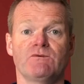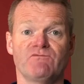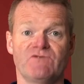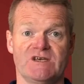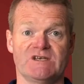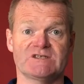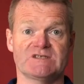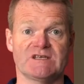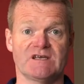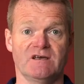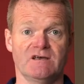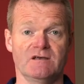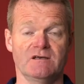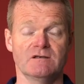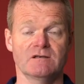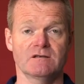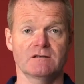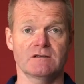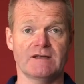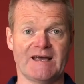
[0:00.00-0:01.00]
investigate
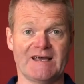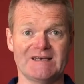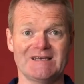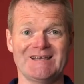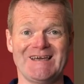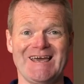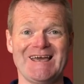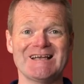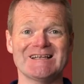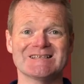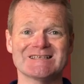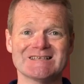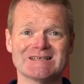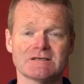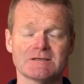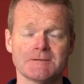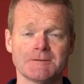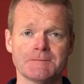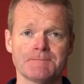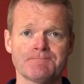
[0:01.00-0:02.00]
and get
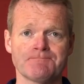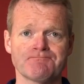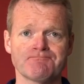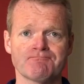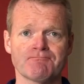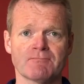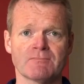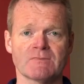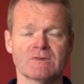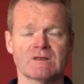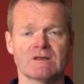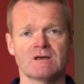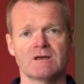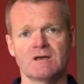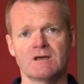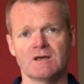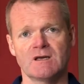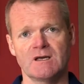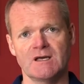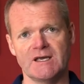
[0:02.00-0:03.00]

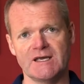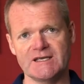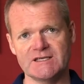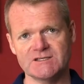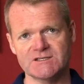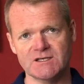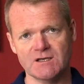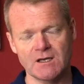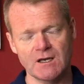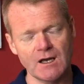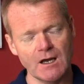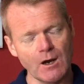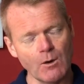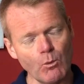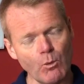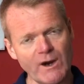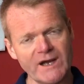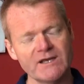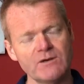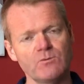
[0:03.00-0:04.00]
is a
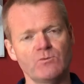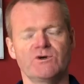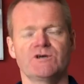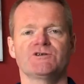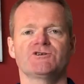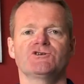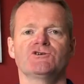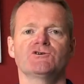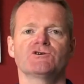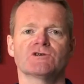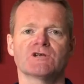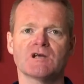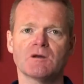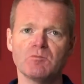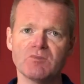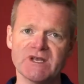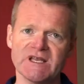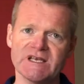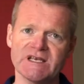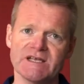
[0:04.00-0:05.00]
way in which you can
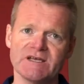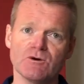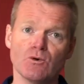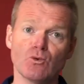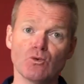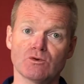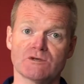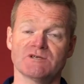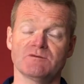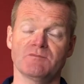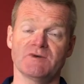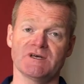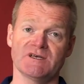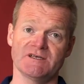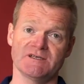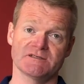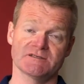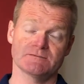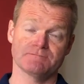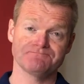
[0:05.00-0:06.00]
completely
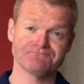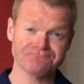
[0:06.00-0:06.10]
automate